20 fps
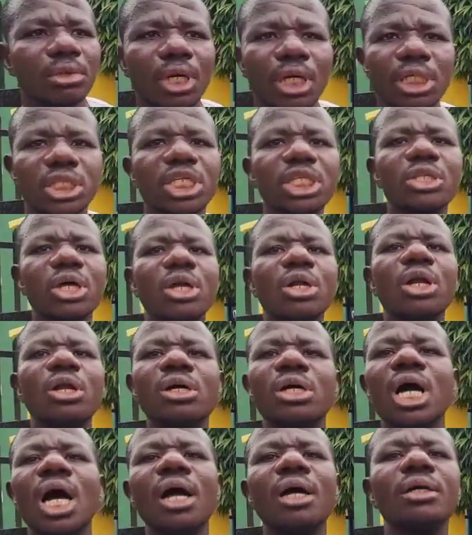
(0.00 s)
Is it
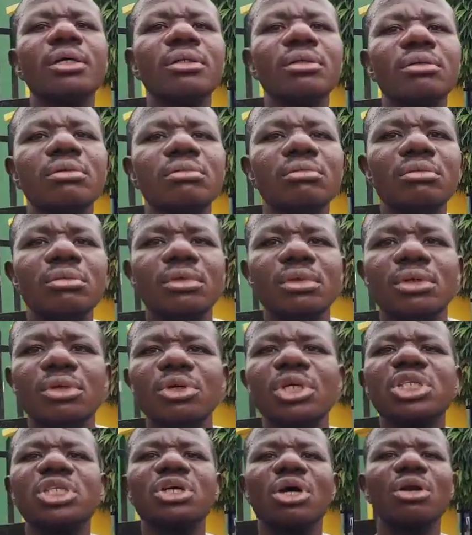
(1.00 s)
Ononoga?
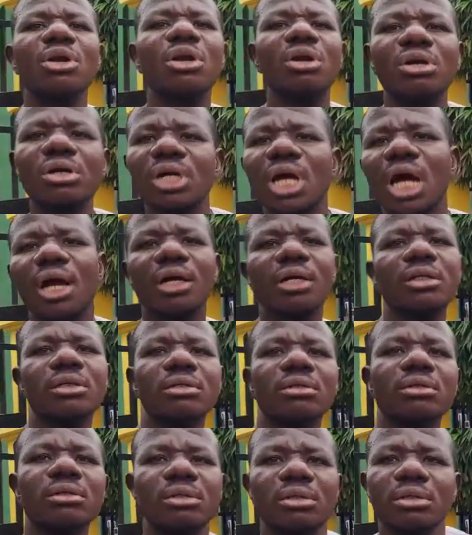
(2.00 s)
Who is Ononoga?
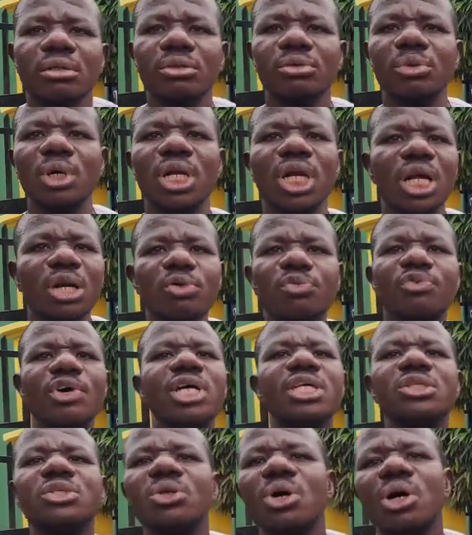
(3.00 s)
When
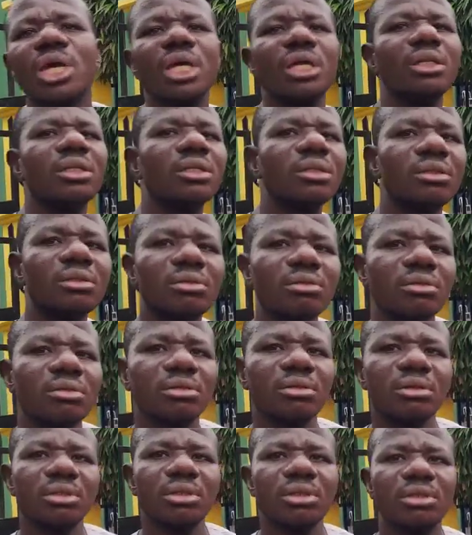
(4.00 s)
Erufai is talking,
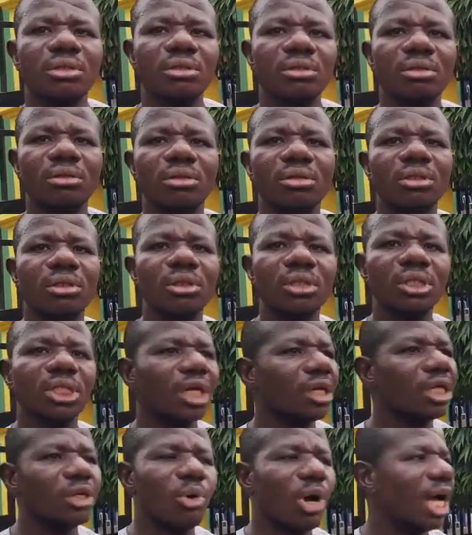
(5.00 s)

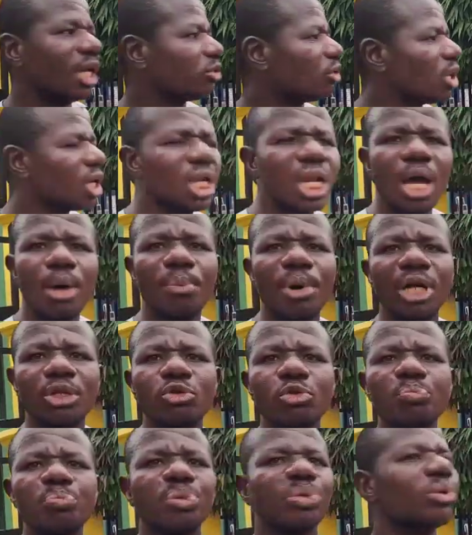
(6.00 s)
we are talking about
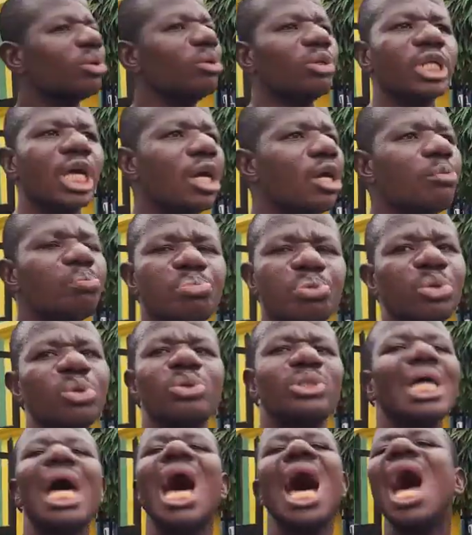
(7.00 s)

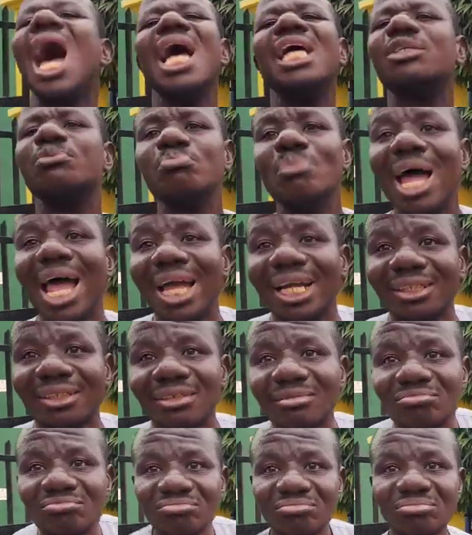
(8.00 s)
brutalized men.
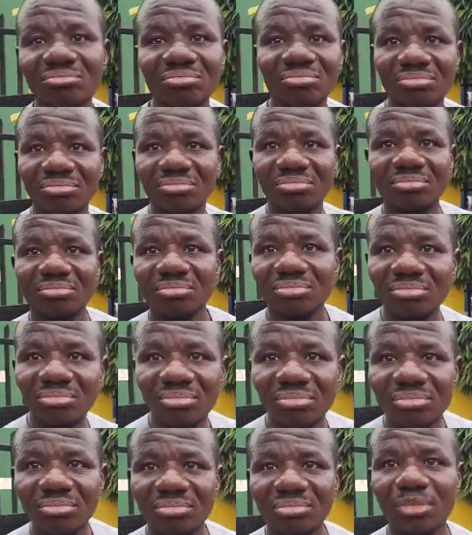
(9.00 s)

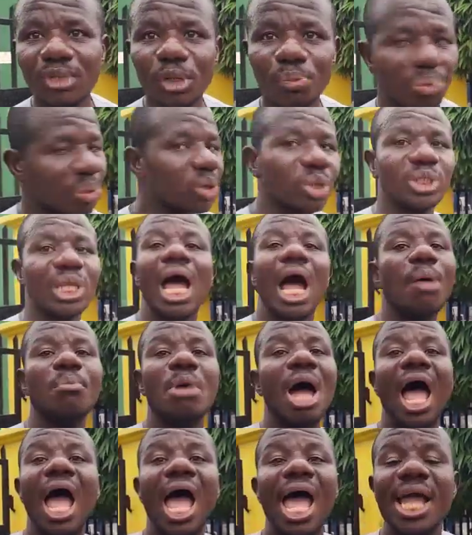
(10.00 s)
Brutal
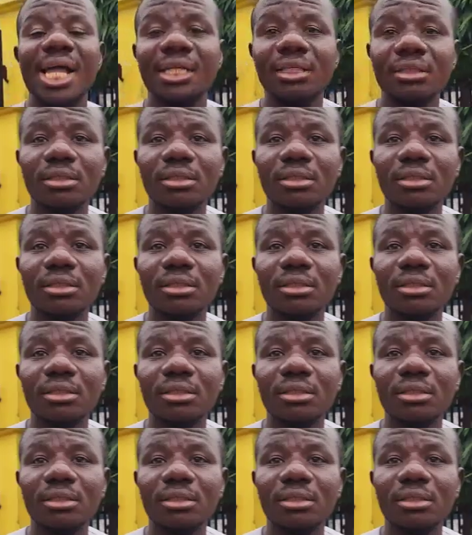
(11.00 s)
men.